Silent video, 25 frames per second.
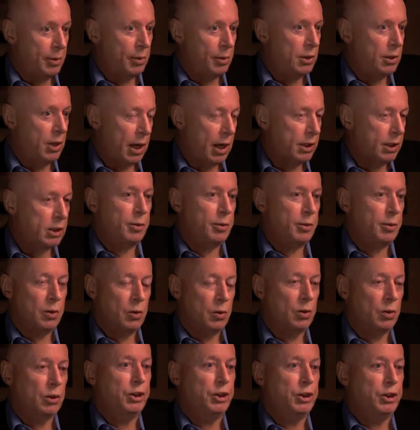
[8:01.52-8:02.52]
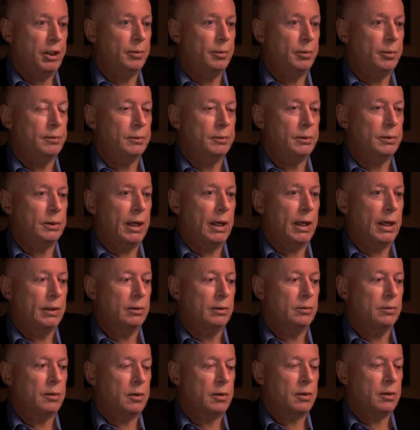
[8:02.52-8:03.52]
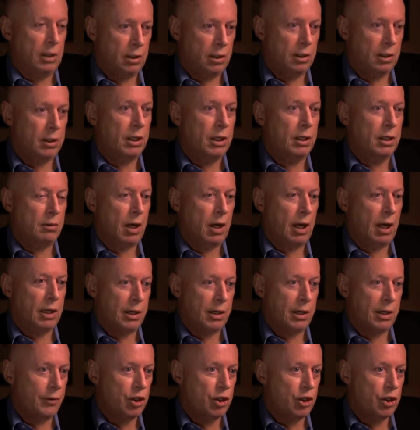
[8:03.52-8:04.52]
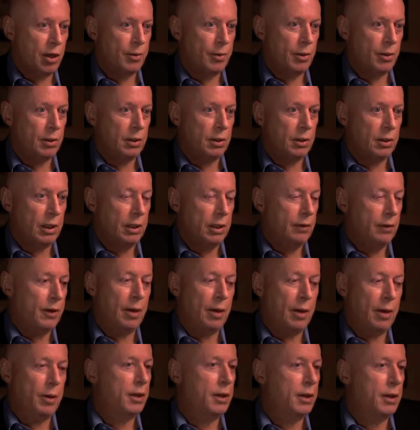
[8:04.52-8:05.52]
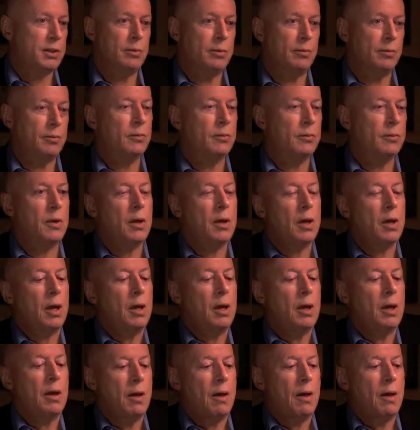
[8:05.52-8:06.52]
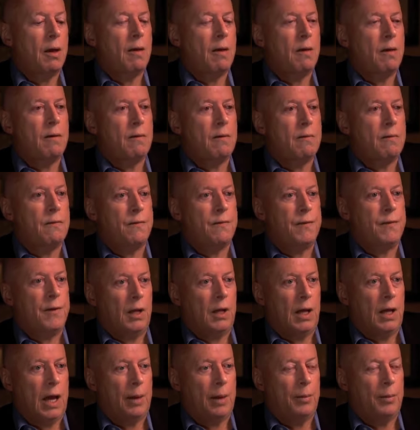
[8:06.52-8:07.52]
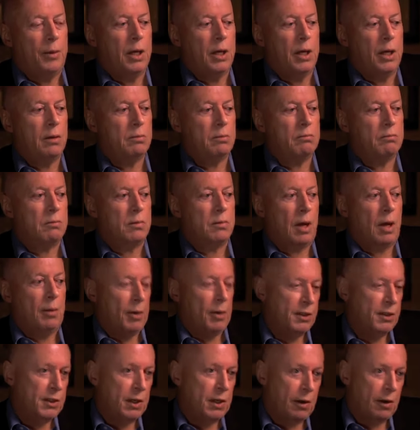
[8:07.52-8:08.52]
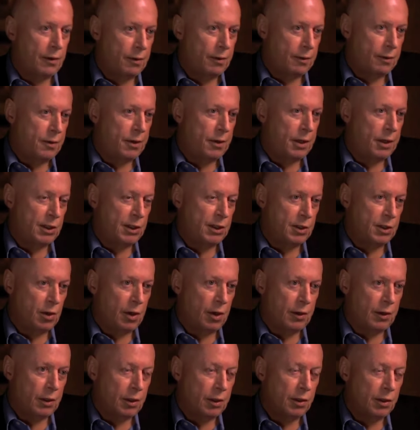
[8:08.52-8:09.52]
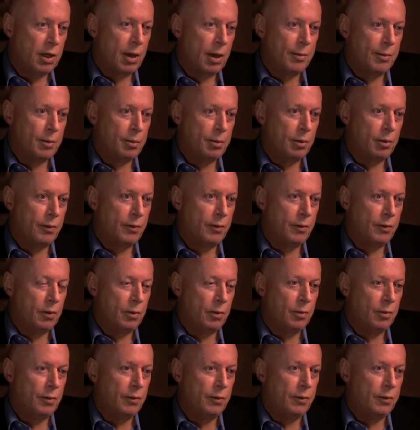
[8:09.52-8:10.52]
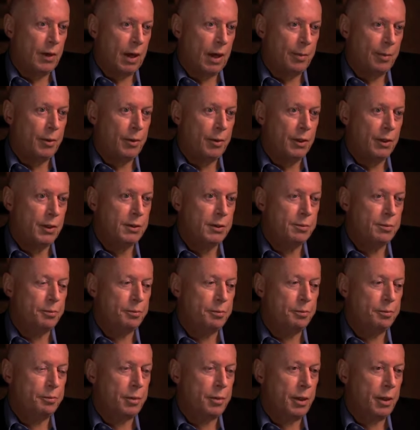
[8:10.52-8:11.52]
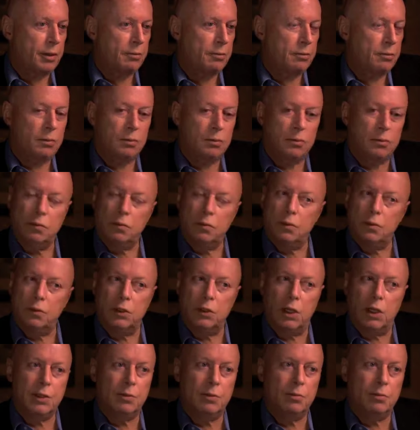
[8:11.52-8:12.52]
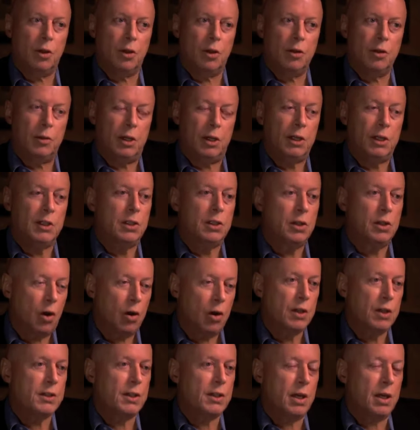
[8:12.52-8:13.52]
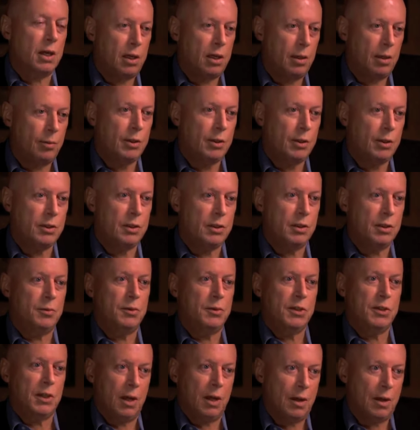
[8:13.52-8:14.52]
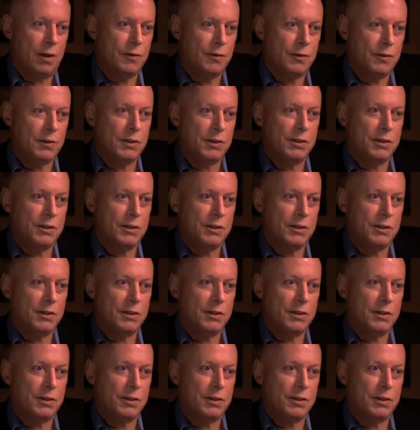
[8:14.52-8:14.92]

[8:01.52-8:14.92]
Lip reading: people like to be called sheep and think that they'd like to have a shepherd. And if that makes them feel happy, I must say I think it's a rather contemptible form of happiness, but doesn't bother me as long as they keep it to themselves.